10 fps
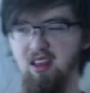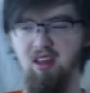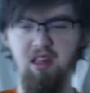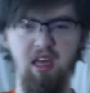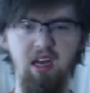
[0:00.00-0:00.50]

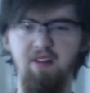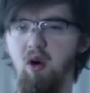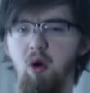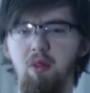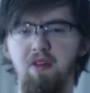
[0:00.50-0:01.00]
is kind of
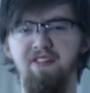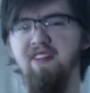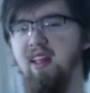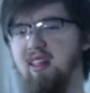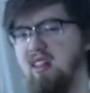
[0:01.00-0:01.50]
on the
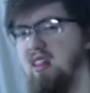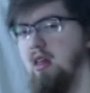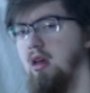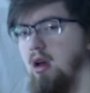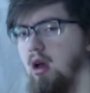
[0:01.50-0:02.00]
fence.
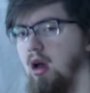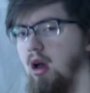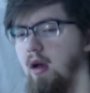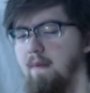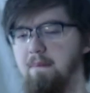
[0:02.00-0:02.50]

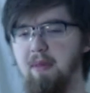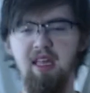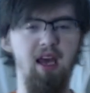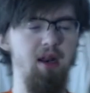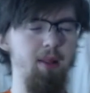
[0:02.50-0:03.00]
It's
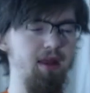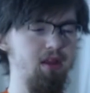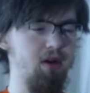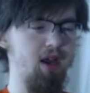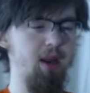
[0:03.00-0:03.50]
kind of like,
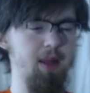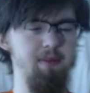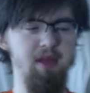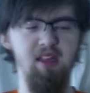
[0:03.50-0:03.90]
you know, kind of like me.